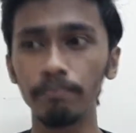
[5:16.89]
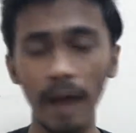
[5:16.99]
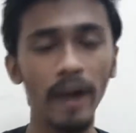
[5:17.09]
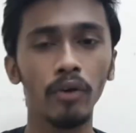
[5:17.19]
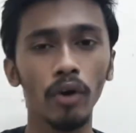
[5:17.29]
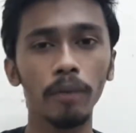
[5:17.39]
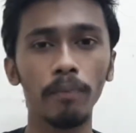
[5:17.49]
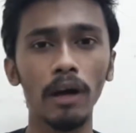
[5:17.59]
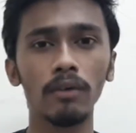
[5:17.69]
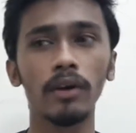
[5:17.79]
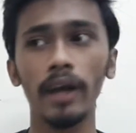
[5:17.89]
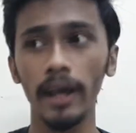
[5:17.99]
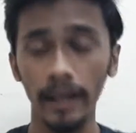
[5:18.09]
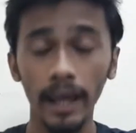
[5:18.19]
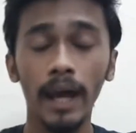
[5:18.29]
android powered
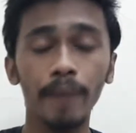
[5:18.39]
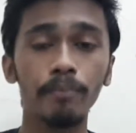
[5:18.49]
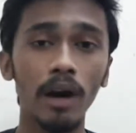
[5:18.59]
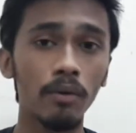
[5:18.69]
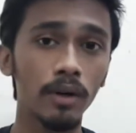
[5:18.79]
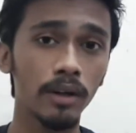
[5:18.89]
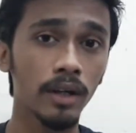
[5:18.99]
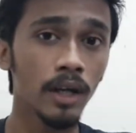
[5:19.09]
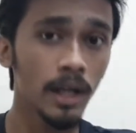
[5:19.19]
and AI powered